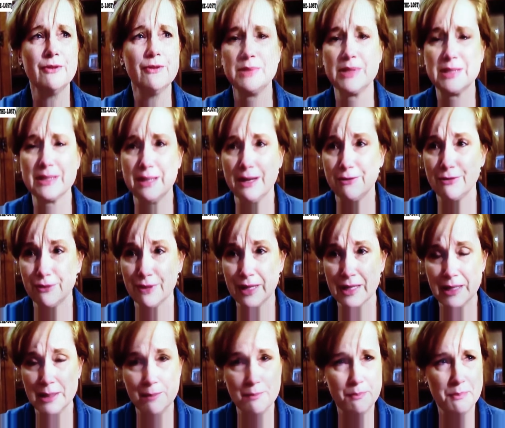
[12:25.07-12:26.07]
I'm
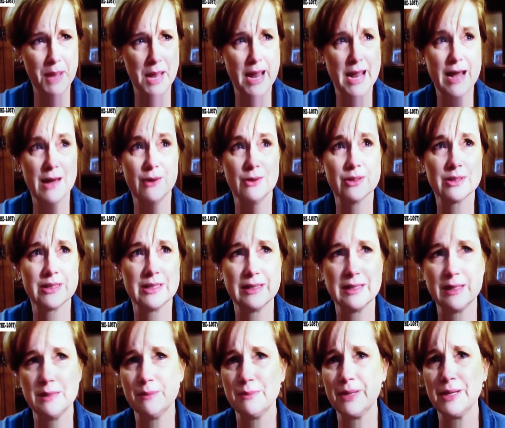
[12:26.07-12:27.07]
suffering, it pales
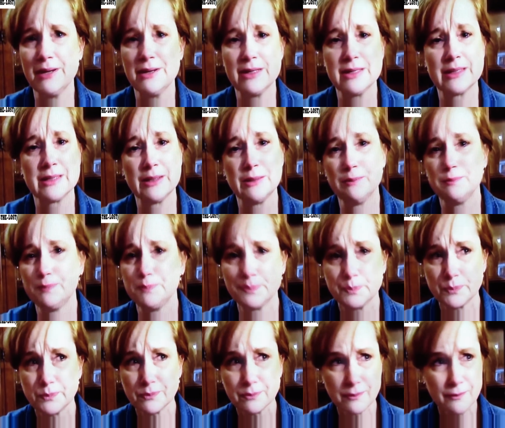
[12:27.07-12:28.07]
in comparison
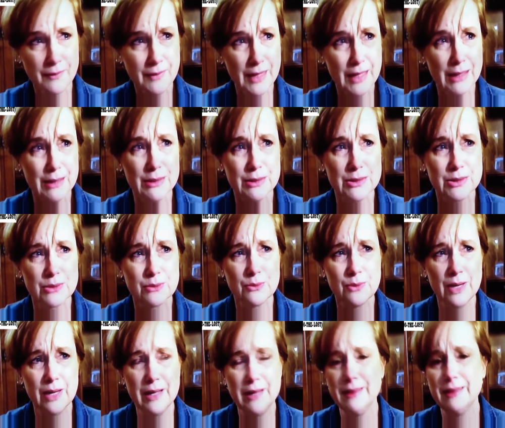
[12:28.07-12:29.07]

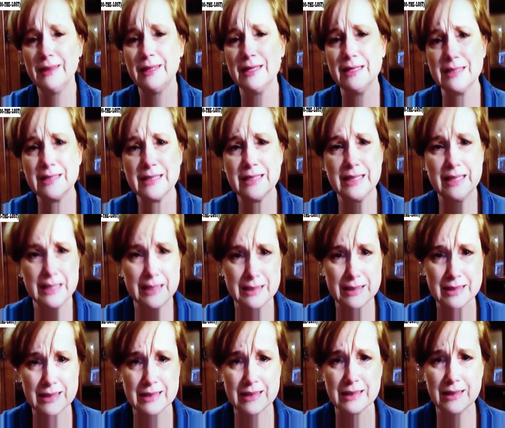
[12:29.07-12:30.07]
to what these
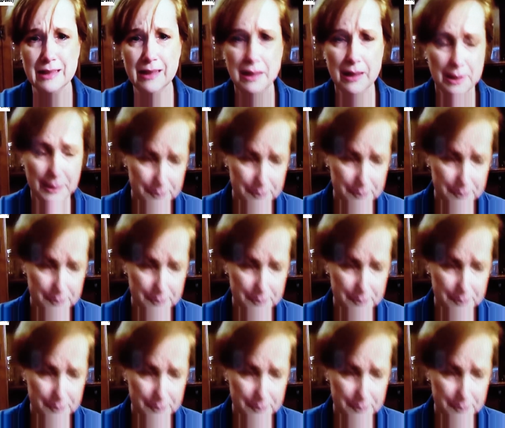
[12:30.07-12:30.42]
kids